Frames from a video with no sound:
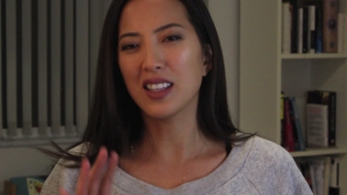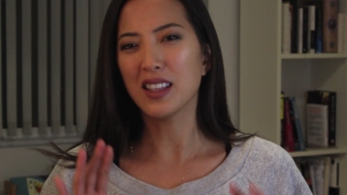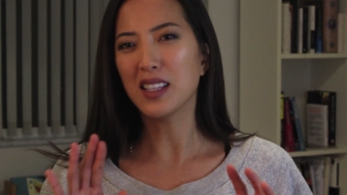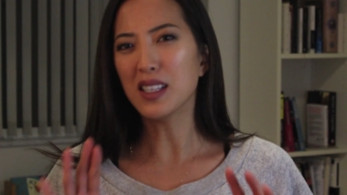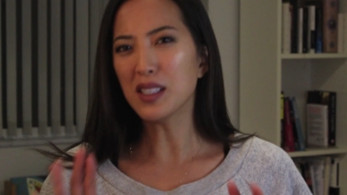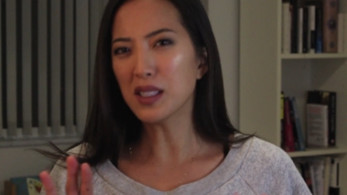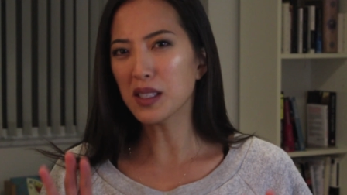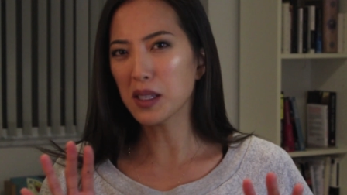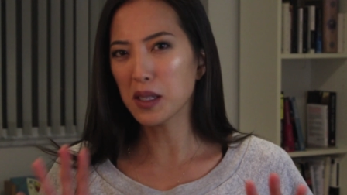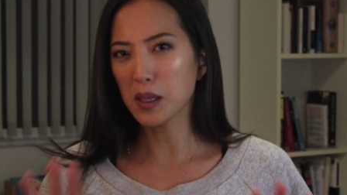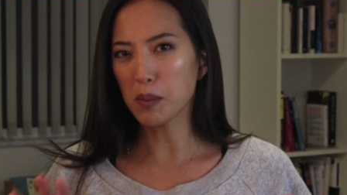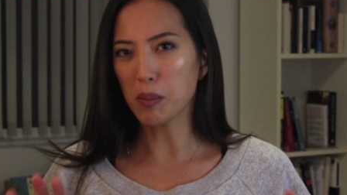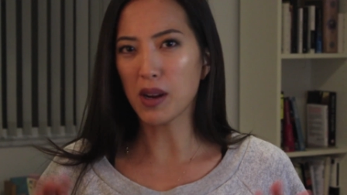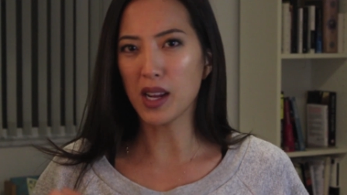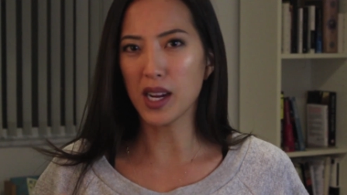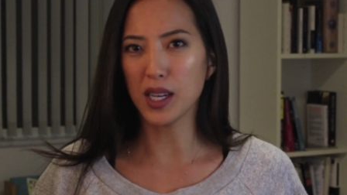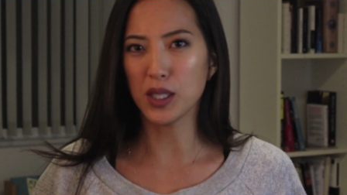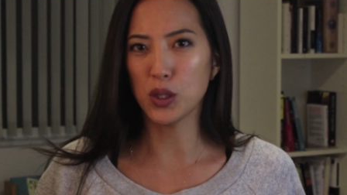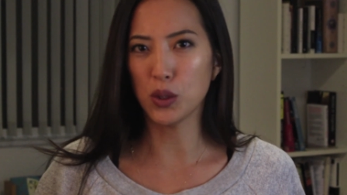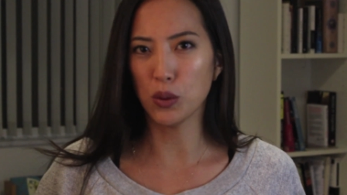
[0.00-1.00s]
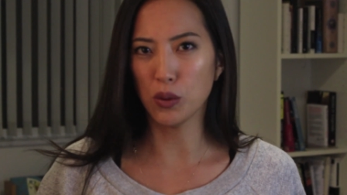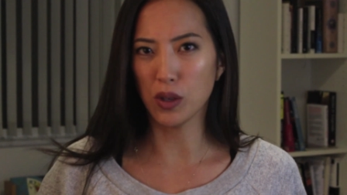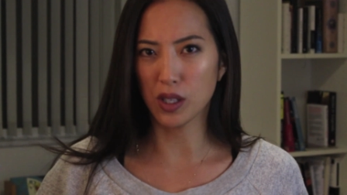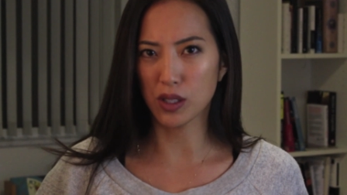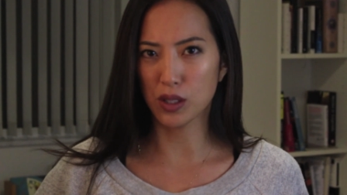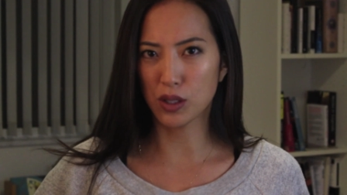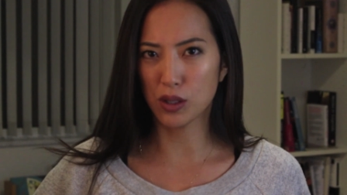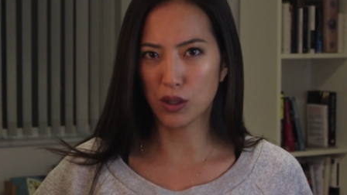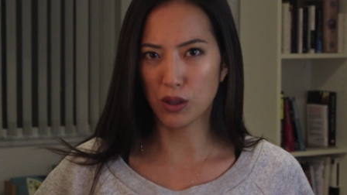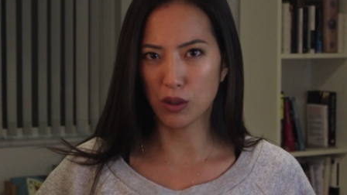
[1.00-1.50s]
This can apply to
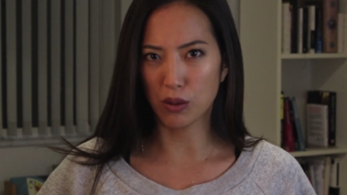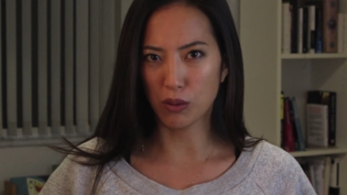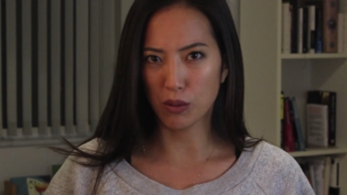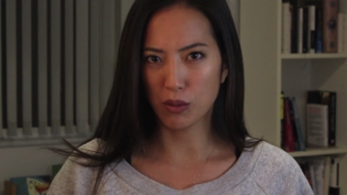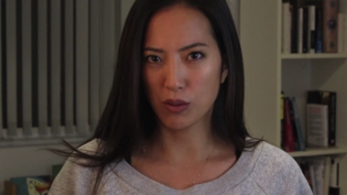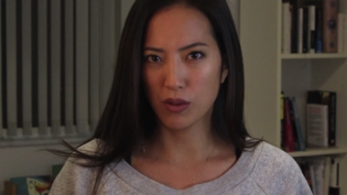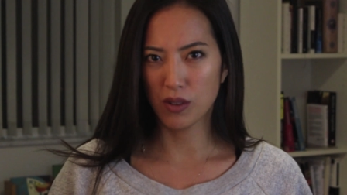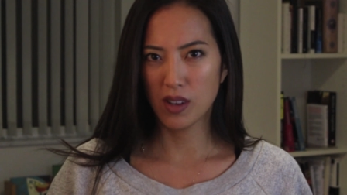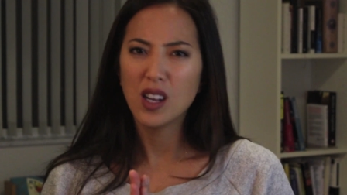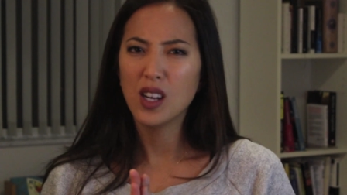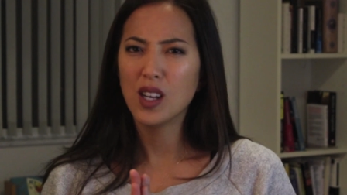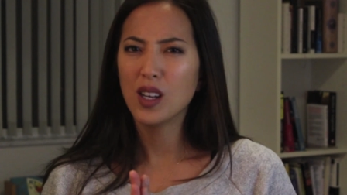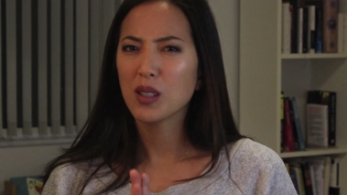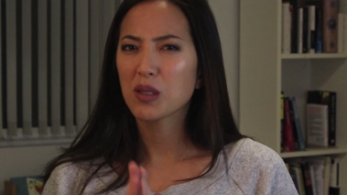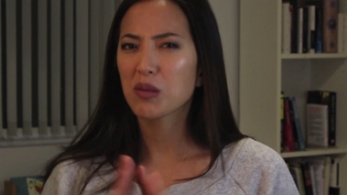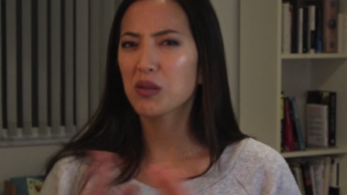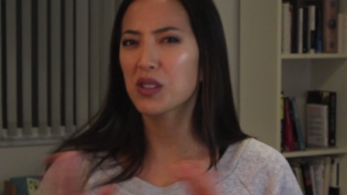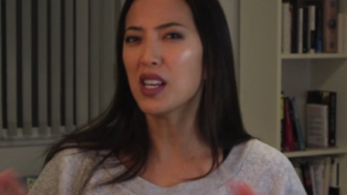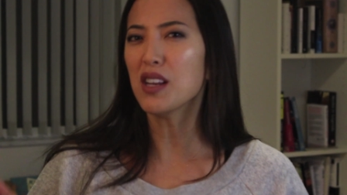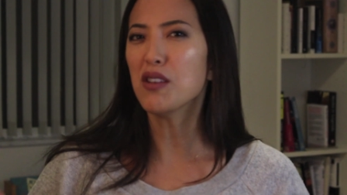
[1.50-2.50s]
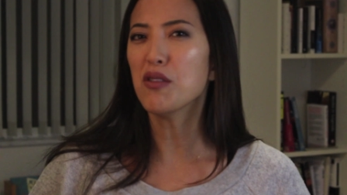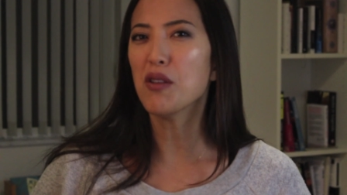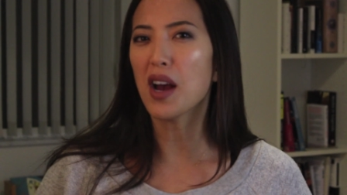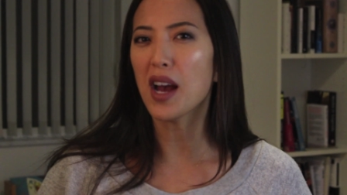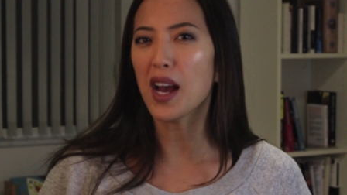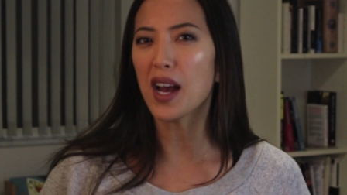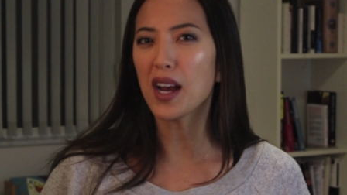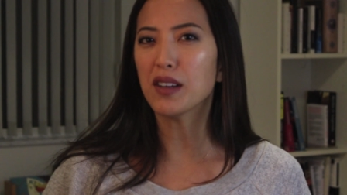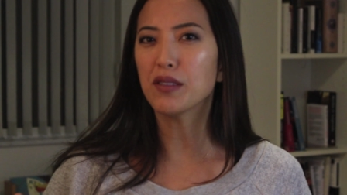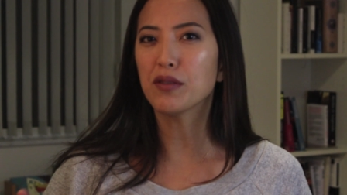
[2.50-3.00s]
us too. Say you
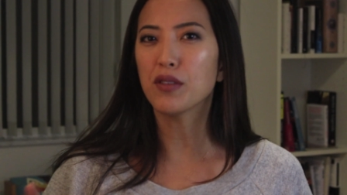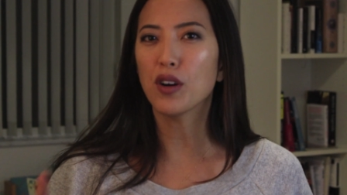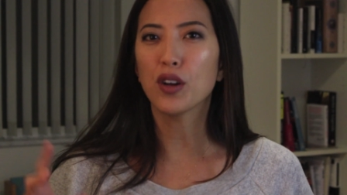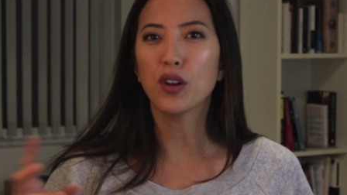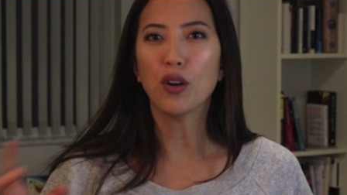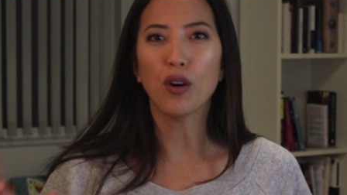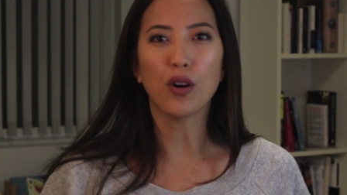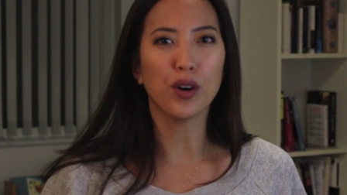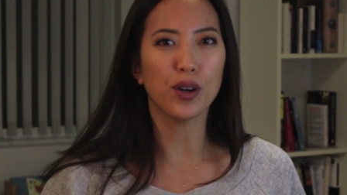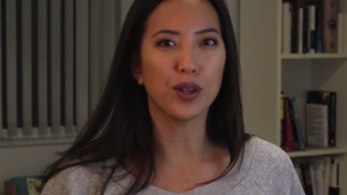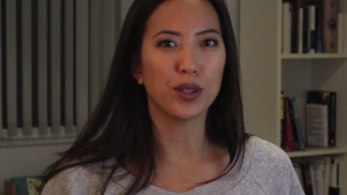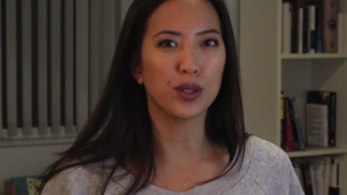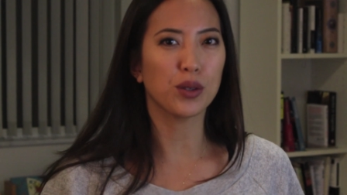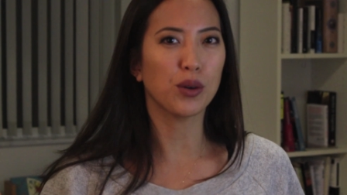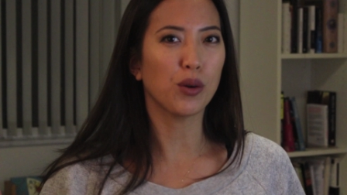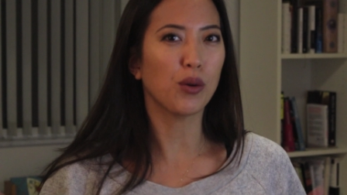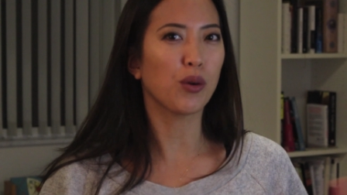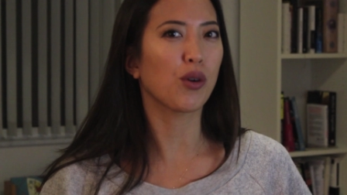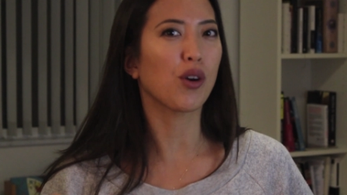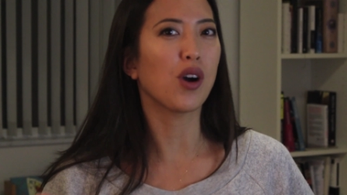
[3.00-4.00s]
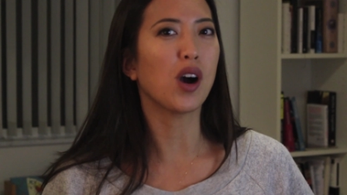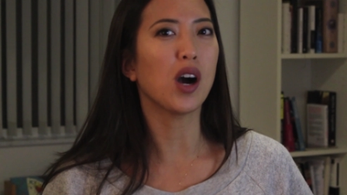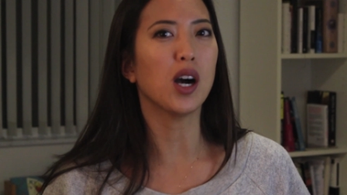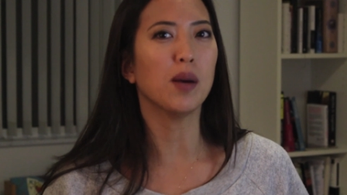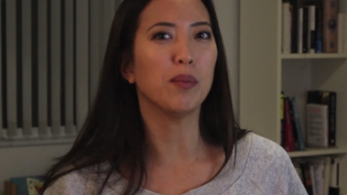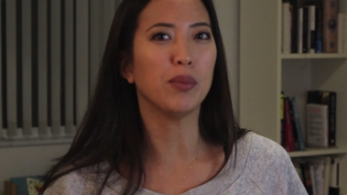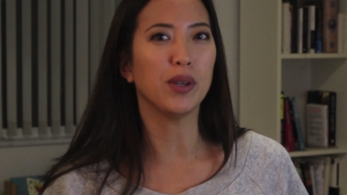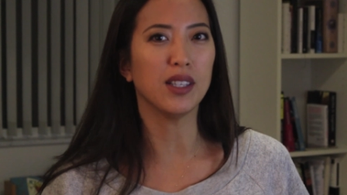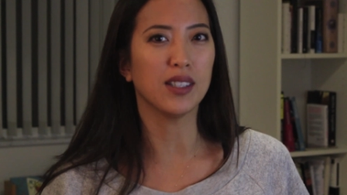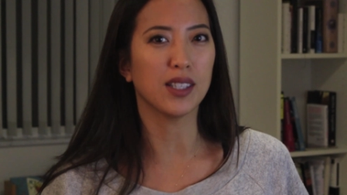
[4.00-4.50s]
have an art or a
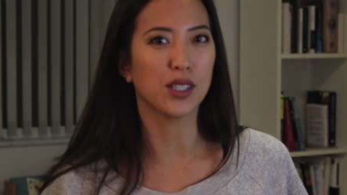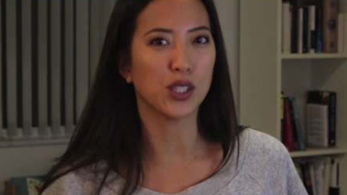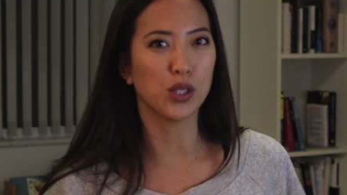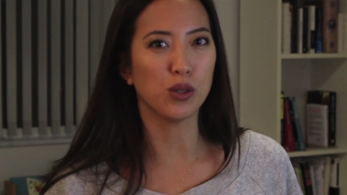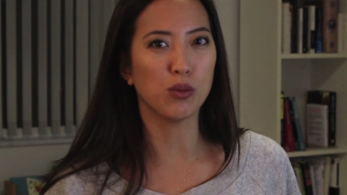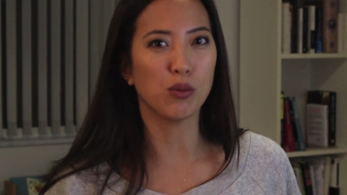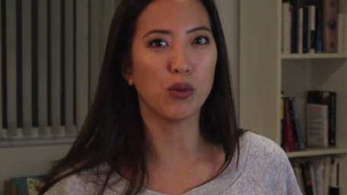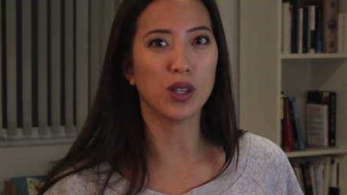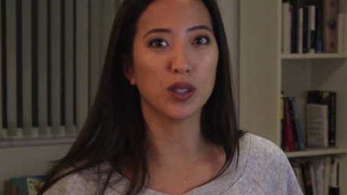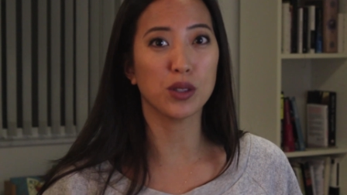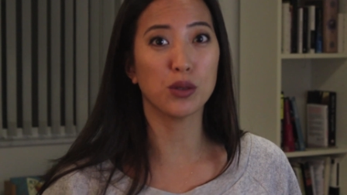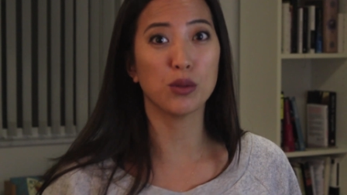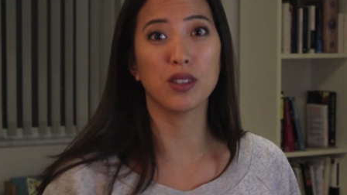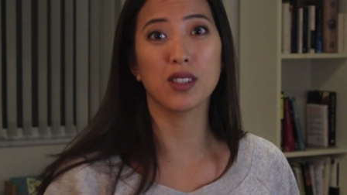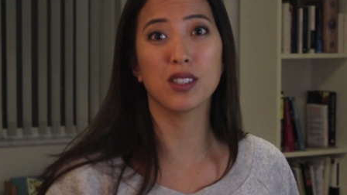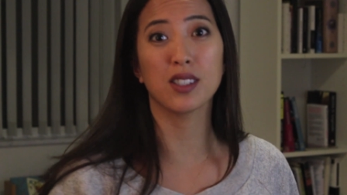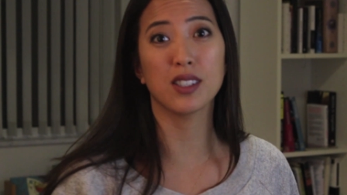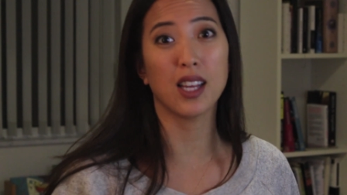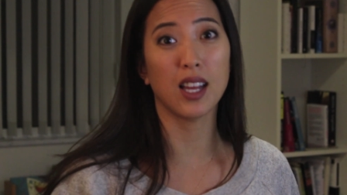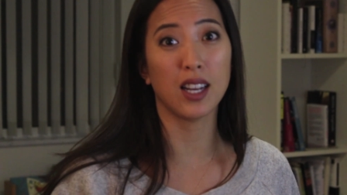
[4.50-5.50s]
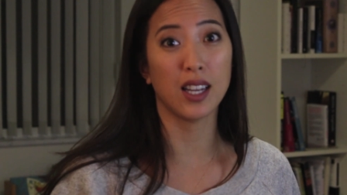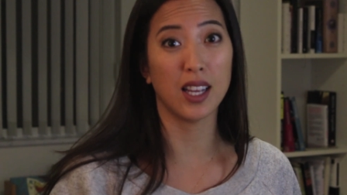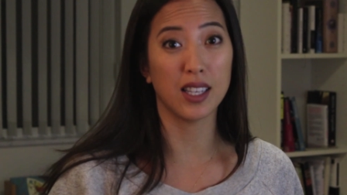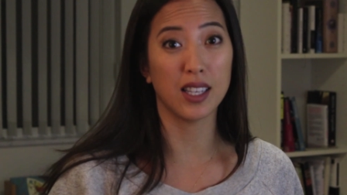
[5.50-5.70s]
hobby that you want to excel